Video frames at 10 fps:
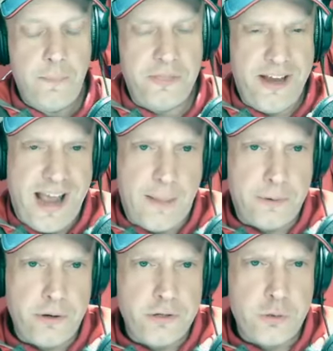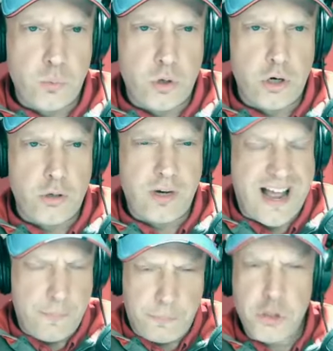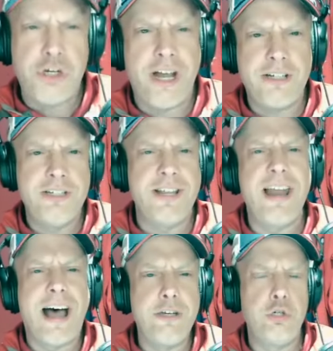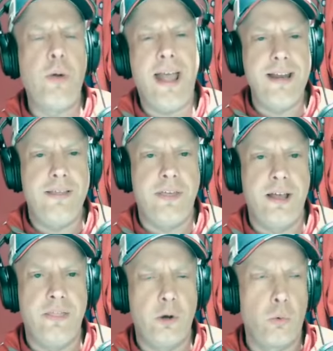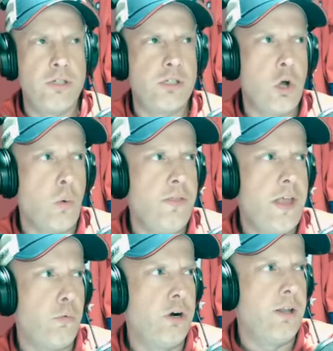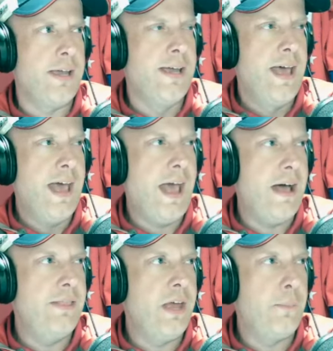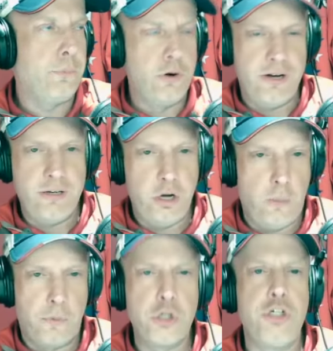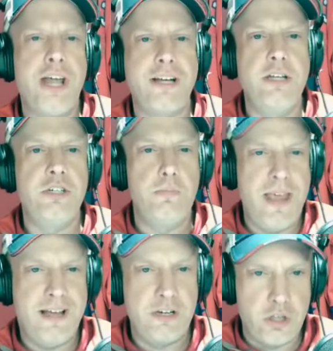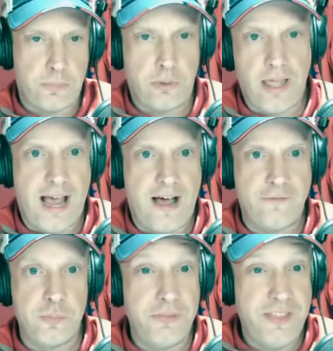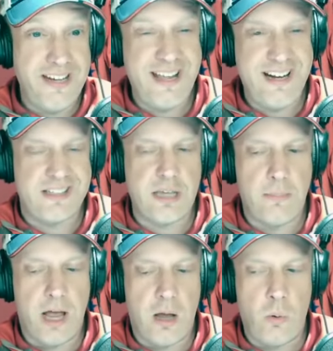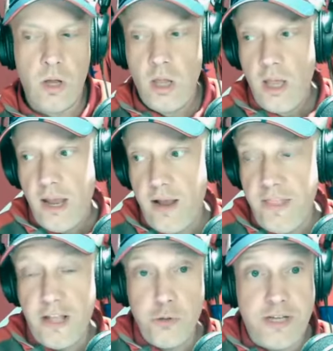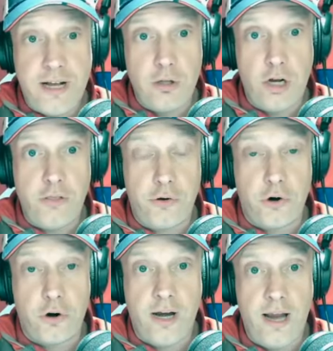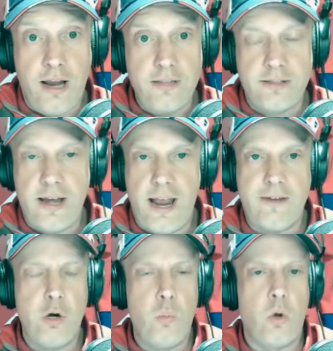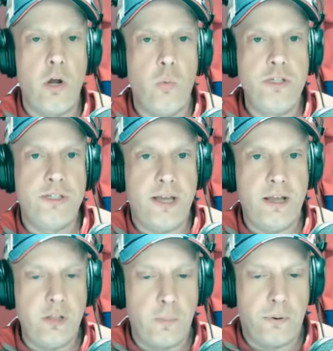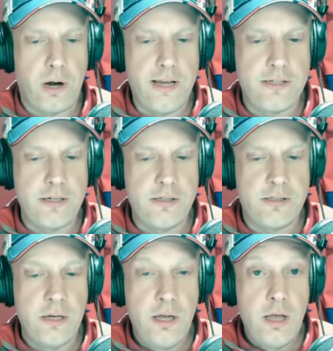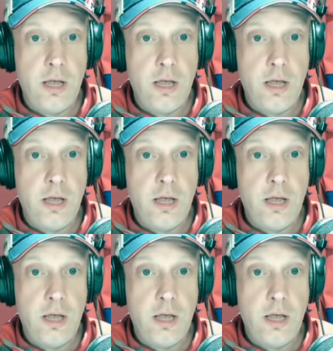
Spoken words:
But the Capitals were kind of projected to not do anything. There was no one that really had them projected to make it to the playoffs, but they did it somehow. And then you take a look at the Hurricanes that everyone was singing their praises.